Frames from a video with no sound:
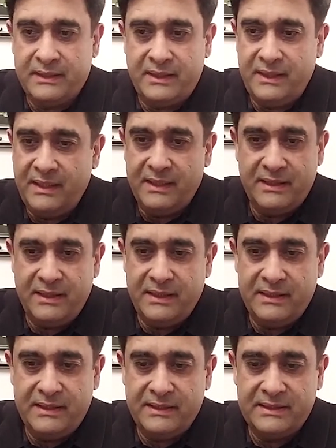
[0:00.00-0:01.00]
the
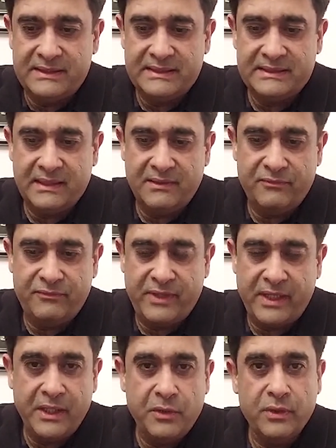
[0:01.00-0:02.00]
this is a
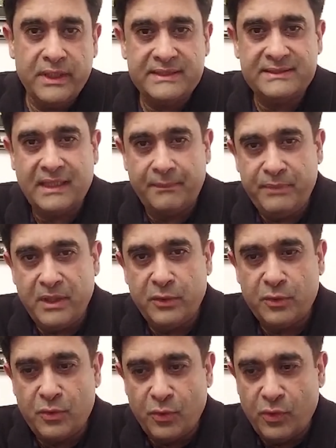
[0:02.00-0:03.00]
very good example to
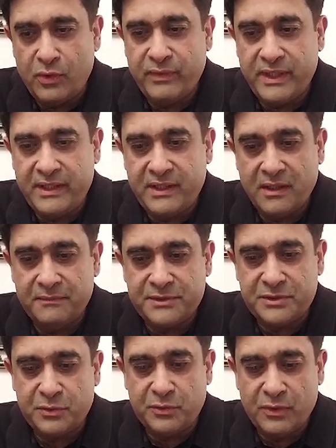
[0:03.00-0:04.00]
quote when it comes
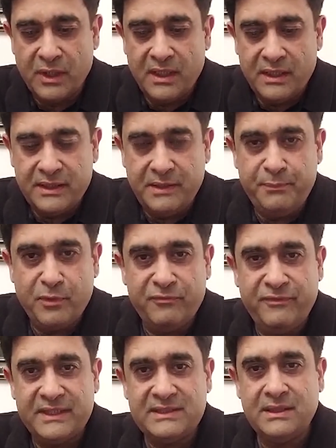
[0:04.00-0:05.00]
to the
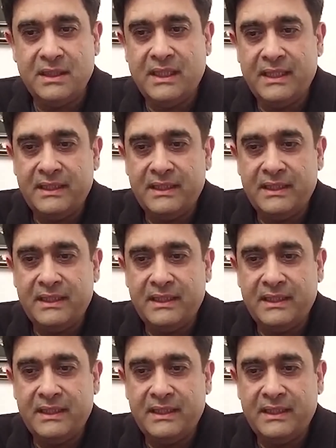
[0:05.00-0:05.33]
professional